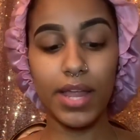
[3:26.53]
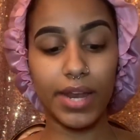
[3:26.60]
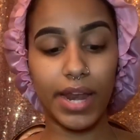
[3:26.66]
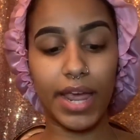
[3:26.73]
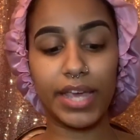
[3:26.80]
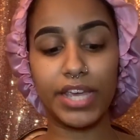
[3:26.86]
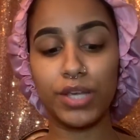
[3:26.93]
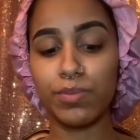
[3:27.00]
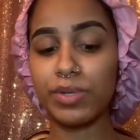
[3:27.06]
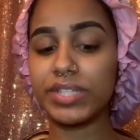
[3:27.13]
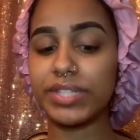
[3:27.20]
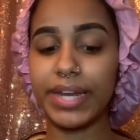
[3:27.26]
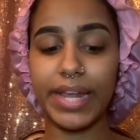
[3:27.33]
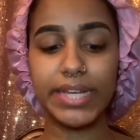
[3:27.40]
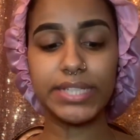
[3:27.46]
Like he was
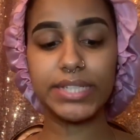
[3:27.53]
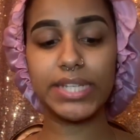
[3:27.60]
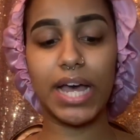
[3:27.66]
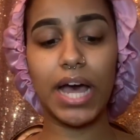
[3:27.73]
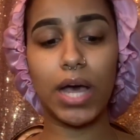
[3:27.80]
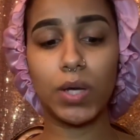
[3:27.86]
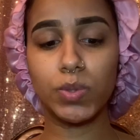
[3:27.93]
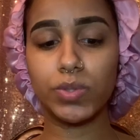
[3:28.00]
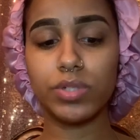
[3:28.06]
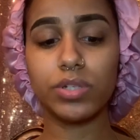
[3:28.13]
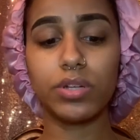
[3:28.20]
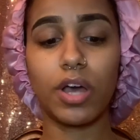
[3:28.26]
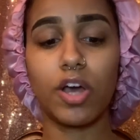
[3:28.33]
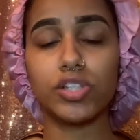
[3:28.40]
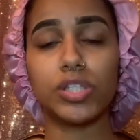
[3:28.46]
laying down
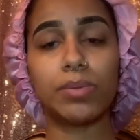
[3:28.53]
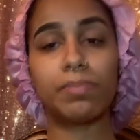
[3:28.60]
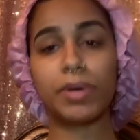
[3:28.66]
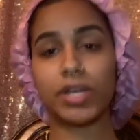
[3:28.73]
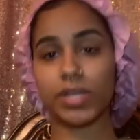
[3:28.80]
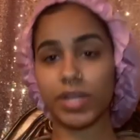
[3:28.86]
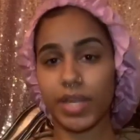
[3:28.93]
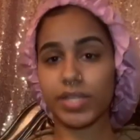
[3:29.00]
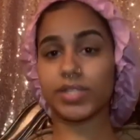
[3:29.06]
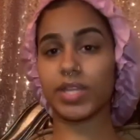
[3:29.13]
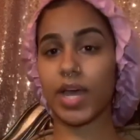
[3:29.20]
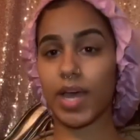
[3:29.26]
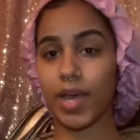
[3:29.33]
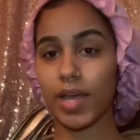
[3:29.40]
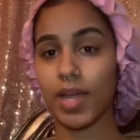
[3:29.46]
on the bunk like
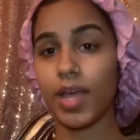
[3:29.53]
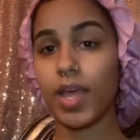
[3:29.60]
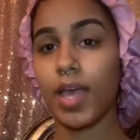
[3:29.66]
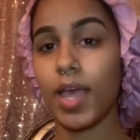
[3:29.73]
that,